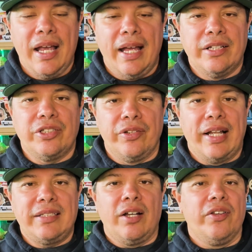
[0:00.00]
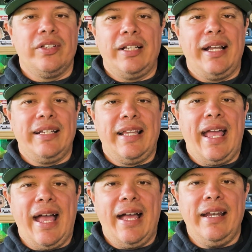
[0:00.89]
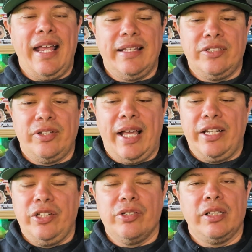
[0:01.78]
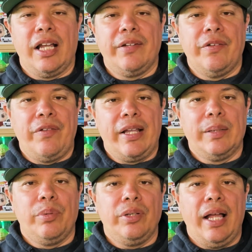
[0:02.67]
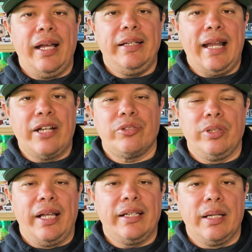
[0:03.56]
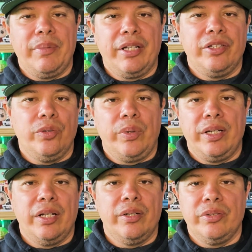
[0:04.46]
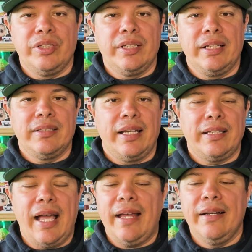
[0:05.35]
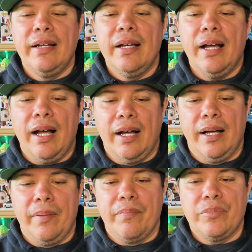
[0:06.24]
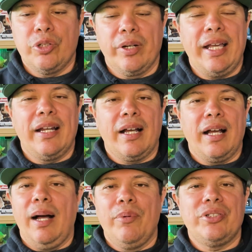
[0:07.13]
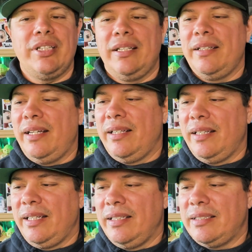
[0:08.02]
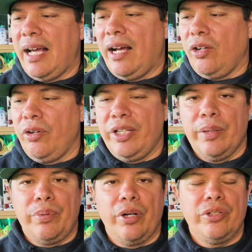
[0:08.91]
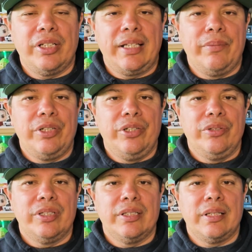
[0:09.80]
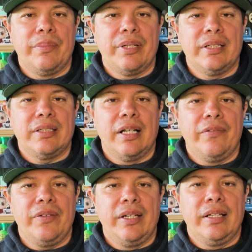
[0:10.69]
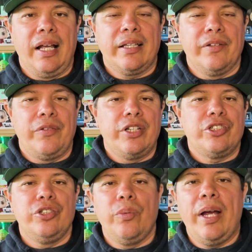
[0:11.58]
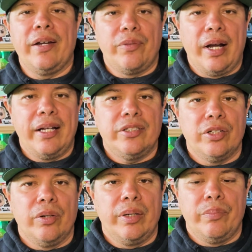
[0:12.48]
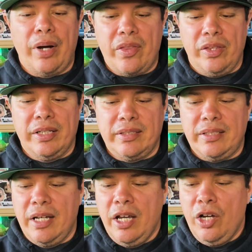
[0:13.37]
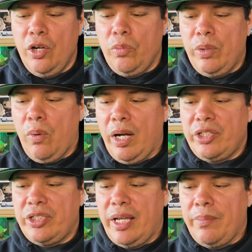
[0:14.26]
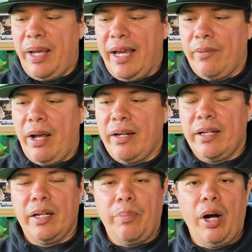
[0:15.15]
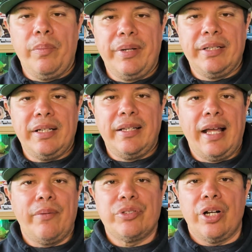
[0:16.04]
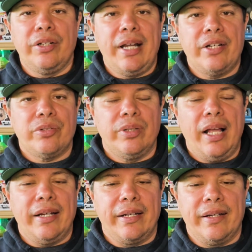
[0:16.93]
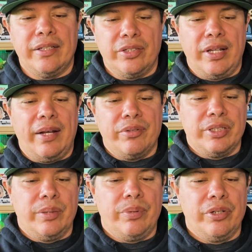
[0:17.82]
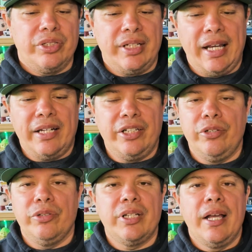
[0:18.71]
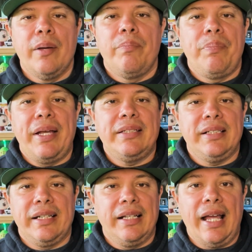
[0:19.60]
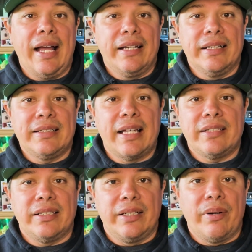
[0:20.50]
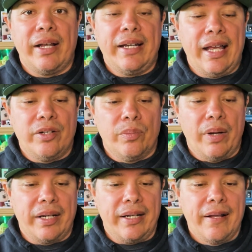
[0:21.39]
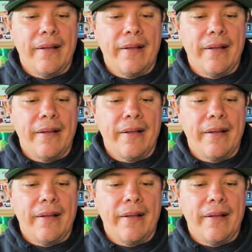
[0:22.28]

And so that's all the lighting they had, and so they had to use a lot of available light, natural light coming in through windows and things like that. So again, almost in the style or the approach that they would use in some of the stuff in like the French New Wave, right? So in Breathless, we watched them hang around in an apartment, and that was all natural lighting, and so that was an approach that he had to use basically out of necessity, right? He had no money.